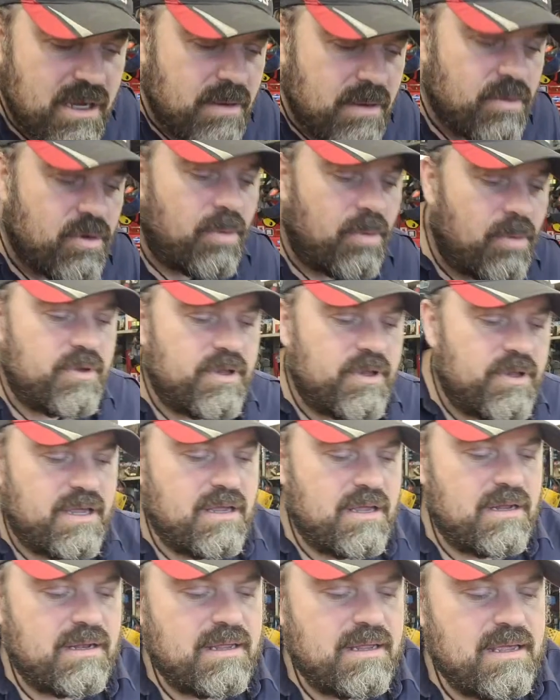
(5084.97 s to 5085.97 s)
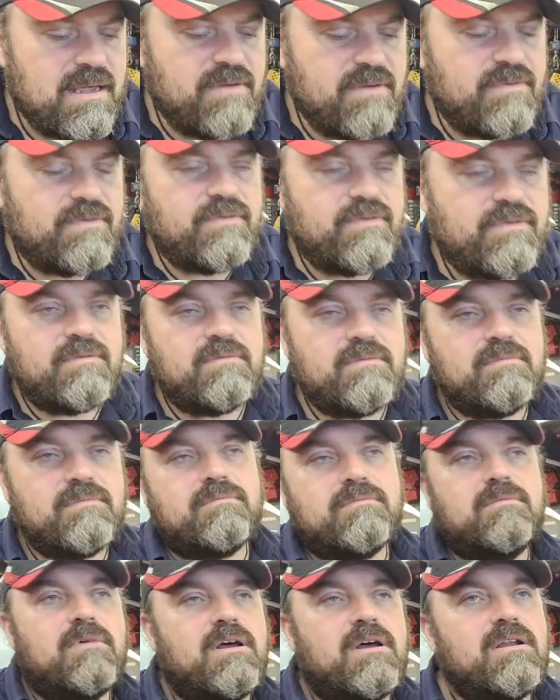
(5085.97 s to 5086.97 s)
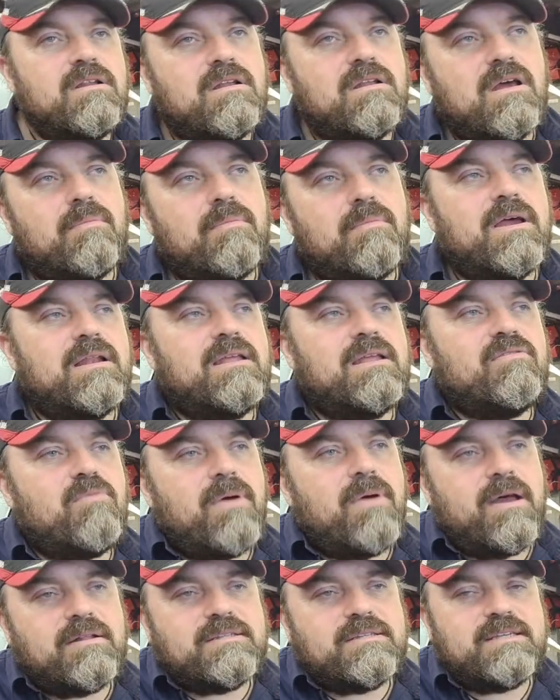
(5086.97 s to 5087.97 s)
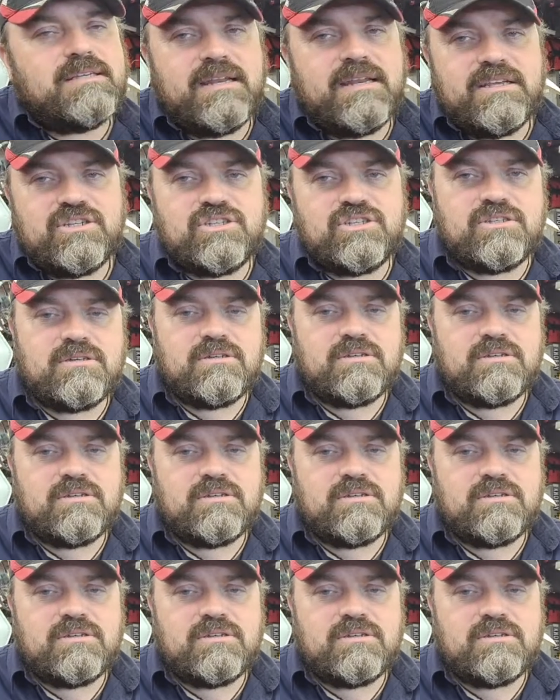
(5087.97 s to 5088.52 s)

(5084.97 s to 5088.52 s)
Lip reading: Probably leave, I don't know, I might leave about 10ish.